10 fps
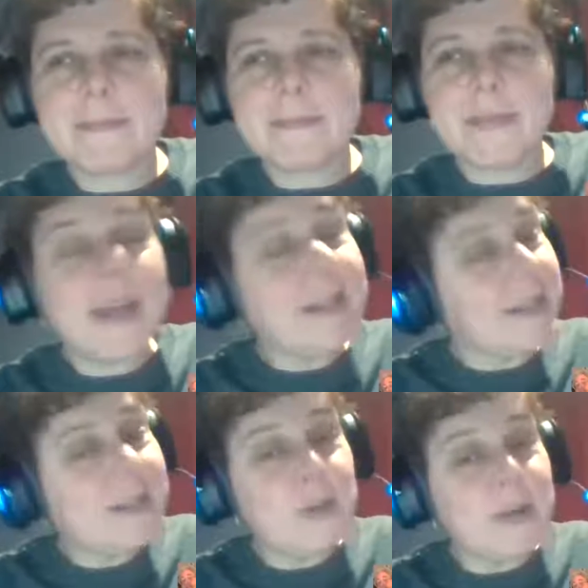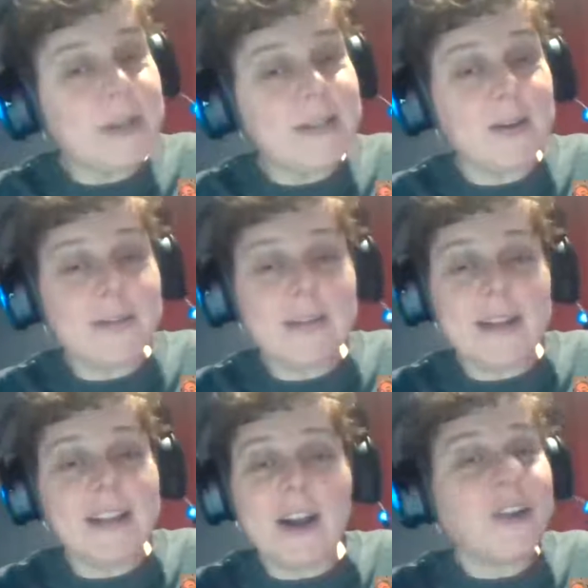Yes, this too has all
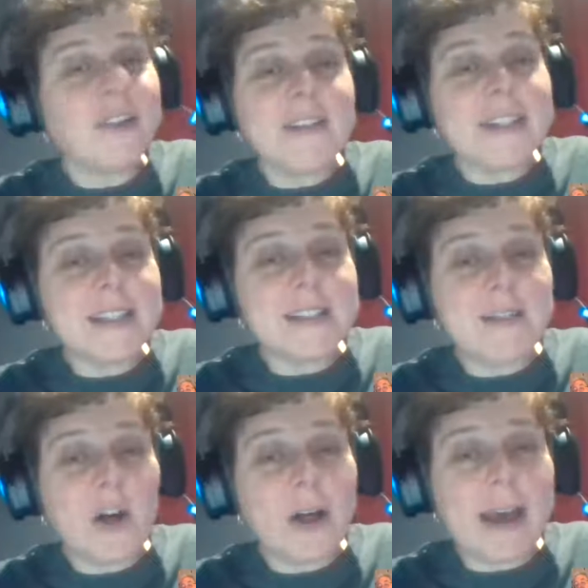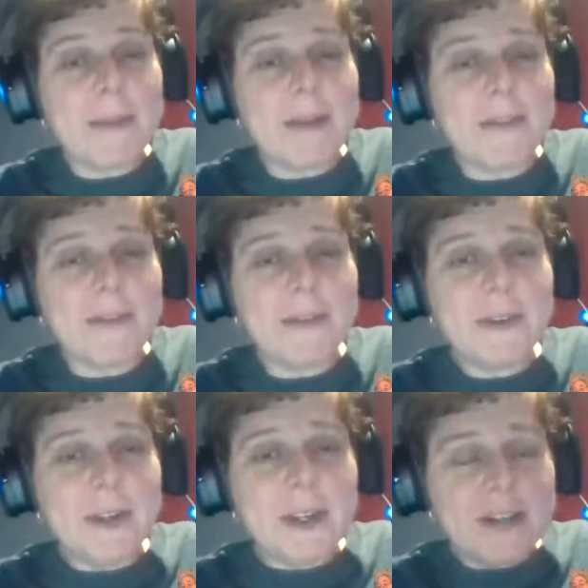of these things have all happened to